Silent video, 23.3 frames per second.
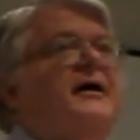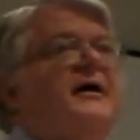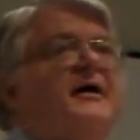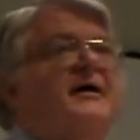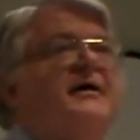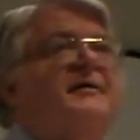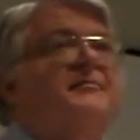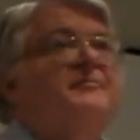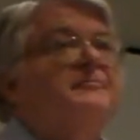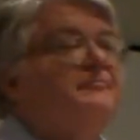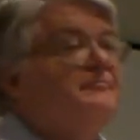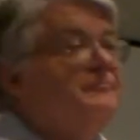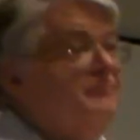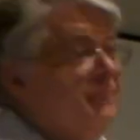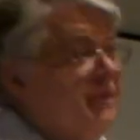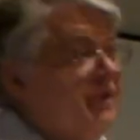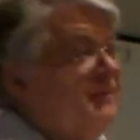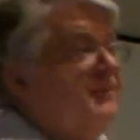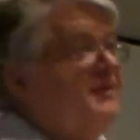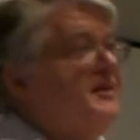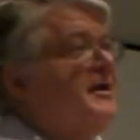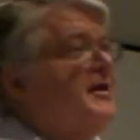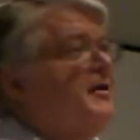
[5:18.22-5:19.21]
and
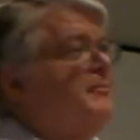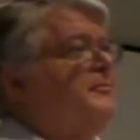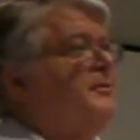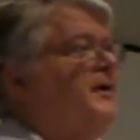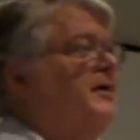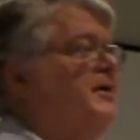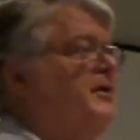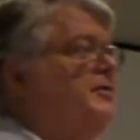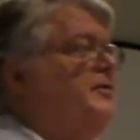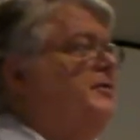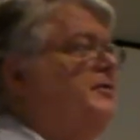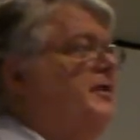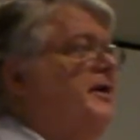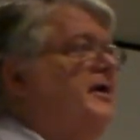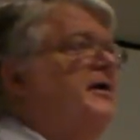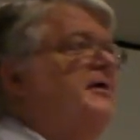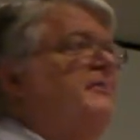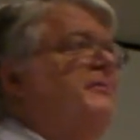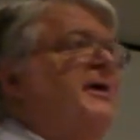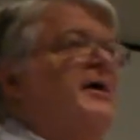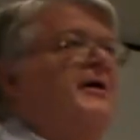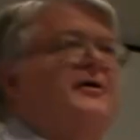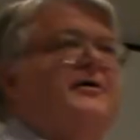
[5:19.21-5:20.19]
maybe that'll make you think
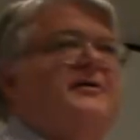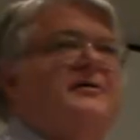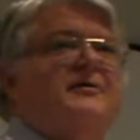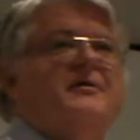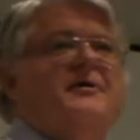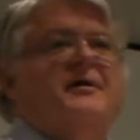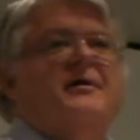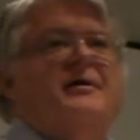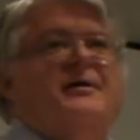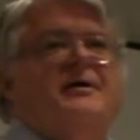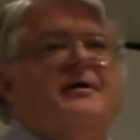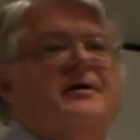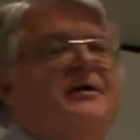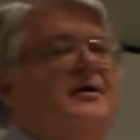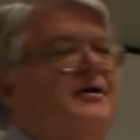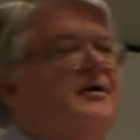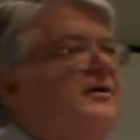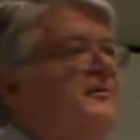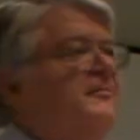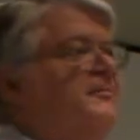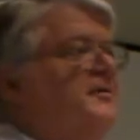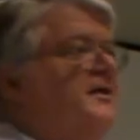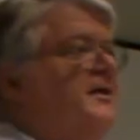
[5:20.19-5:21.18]
about it
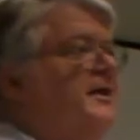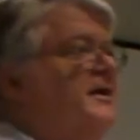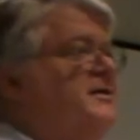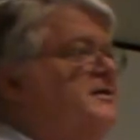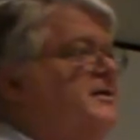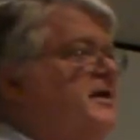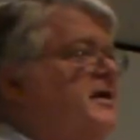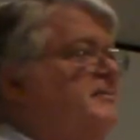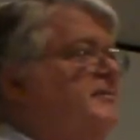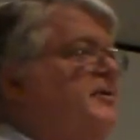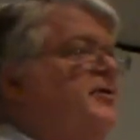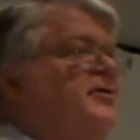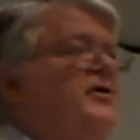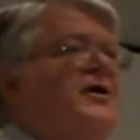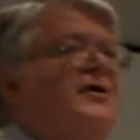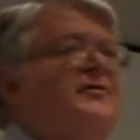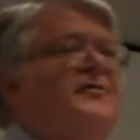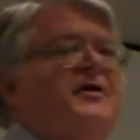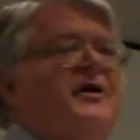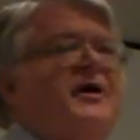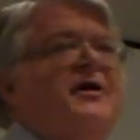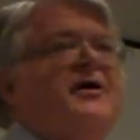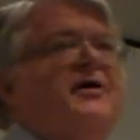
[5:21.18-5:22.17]
the next time you're
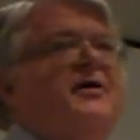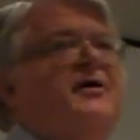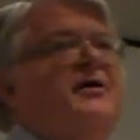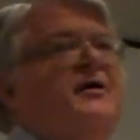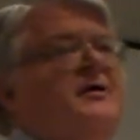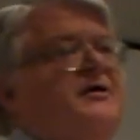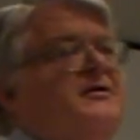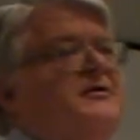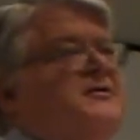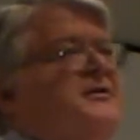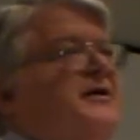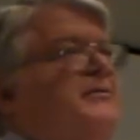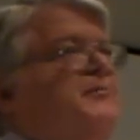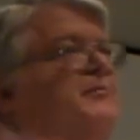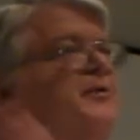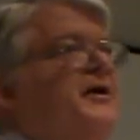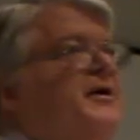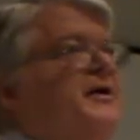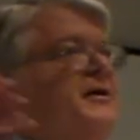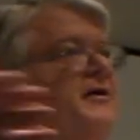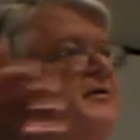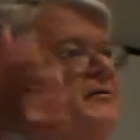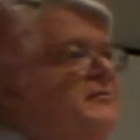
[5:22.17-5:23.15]
on the air. Same
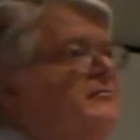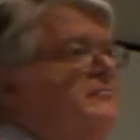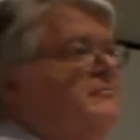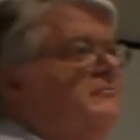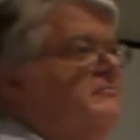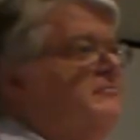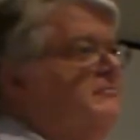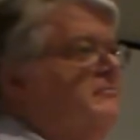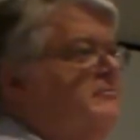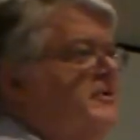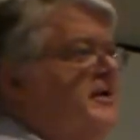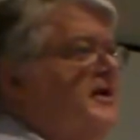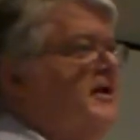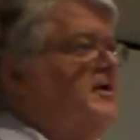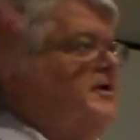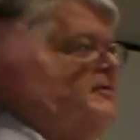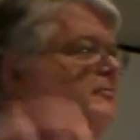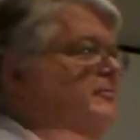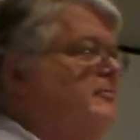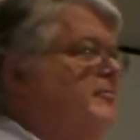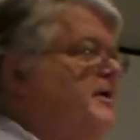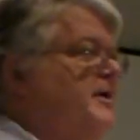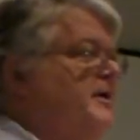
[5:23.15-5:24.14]
way they don't nail
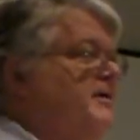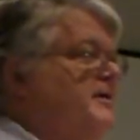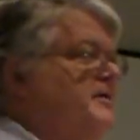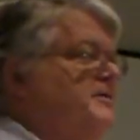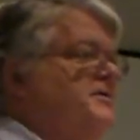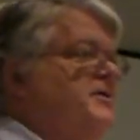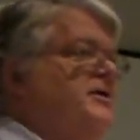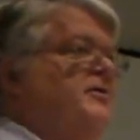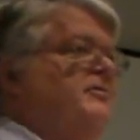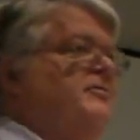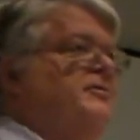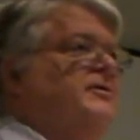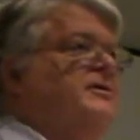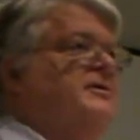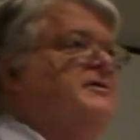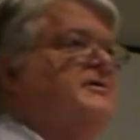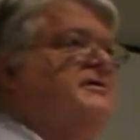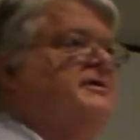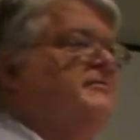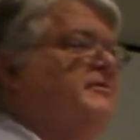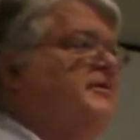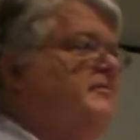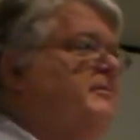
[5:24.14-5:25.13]
everybody that's going
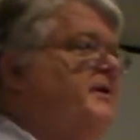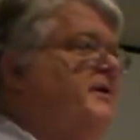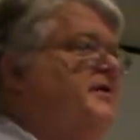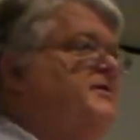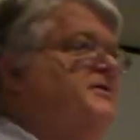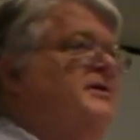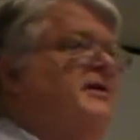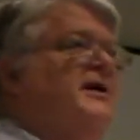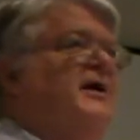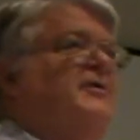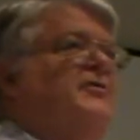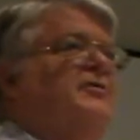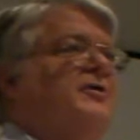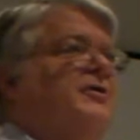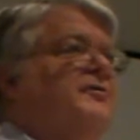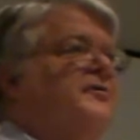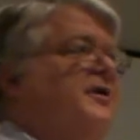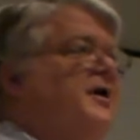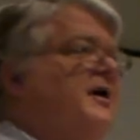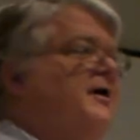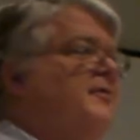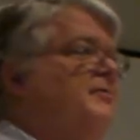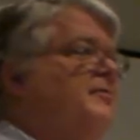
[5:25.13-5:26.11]
70 miles an hour on
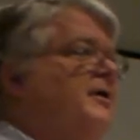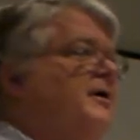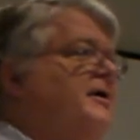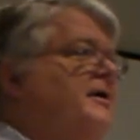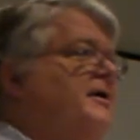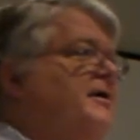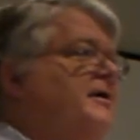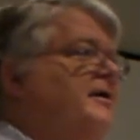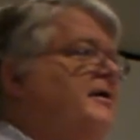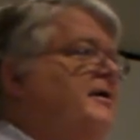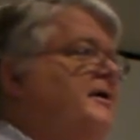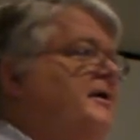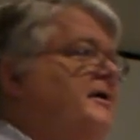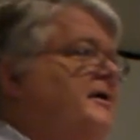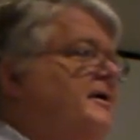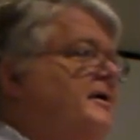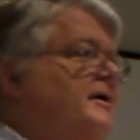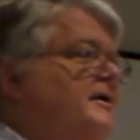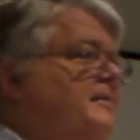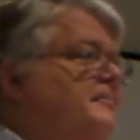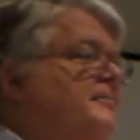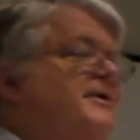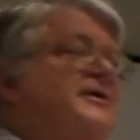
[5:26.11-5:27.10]
the highway,
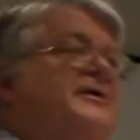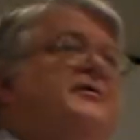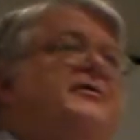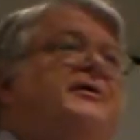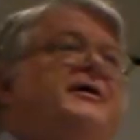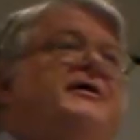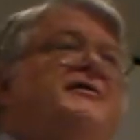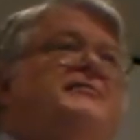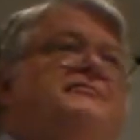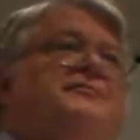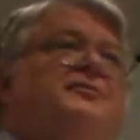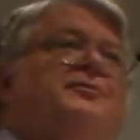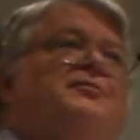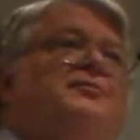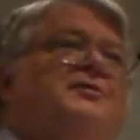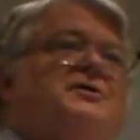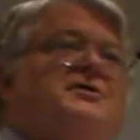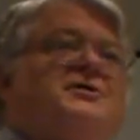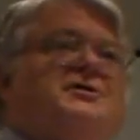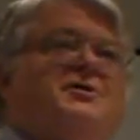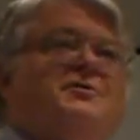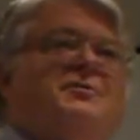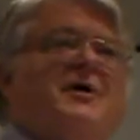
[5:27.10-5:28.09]
but they do get a few
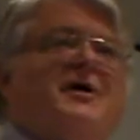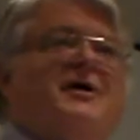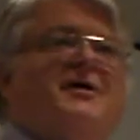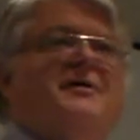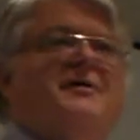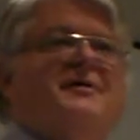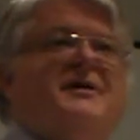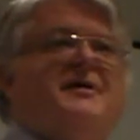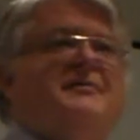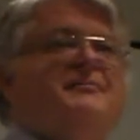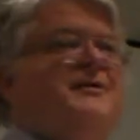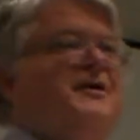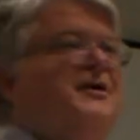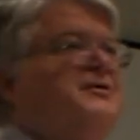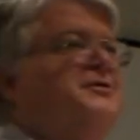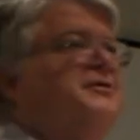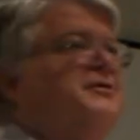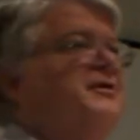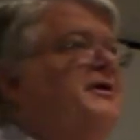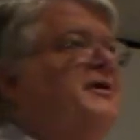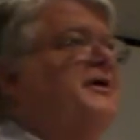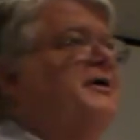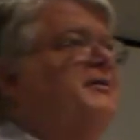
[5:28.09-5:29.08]
once in a while, and that makes
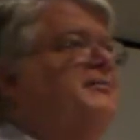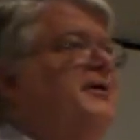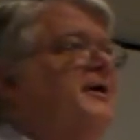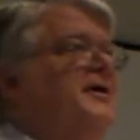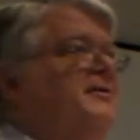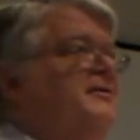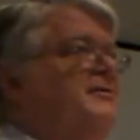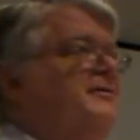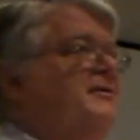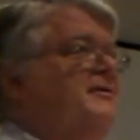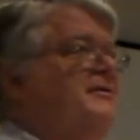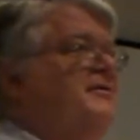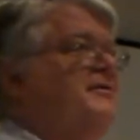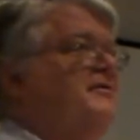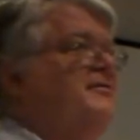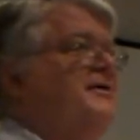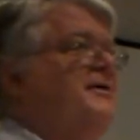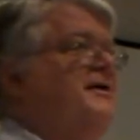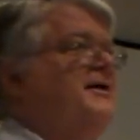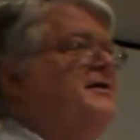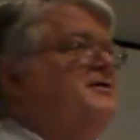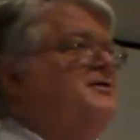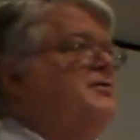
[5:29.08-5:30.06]
you think about
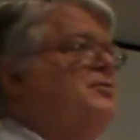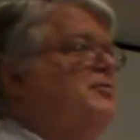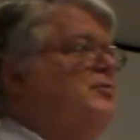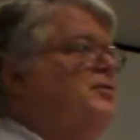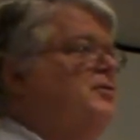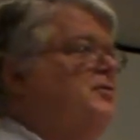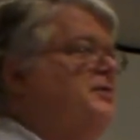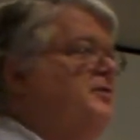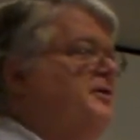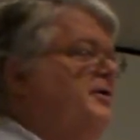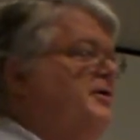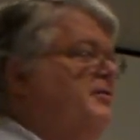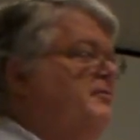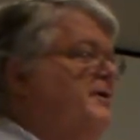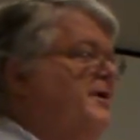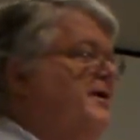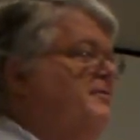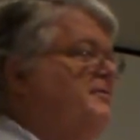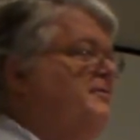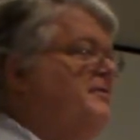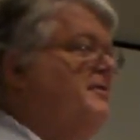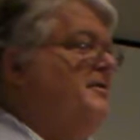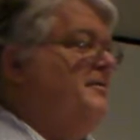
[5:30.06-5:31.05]
the next corner that you're
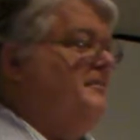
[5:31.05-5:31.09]
around.